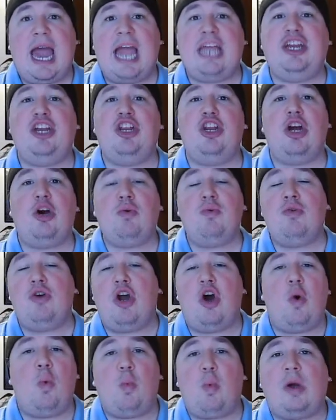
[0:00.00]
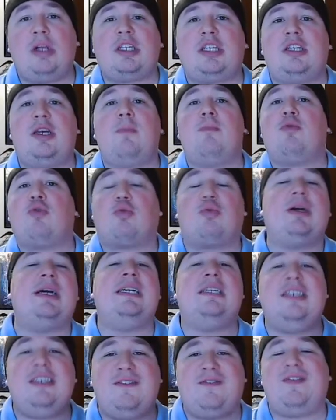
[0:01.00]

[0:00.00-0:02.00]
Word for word: and you don't know what some crazy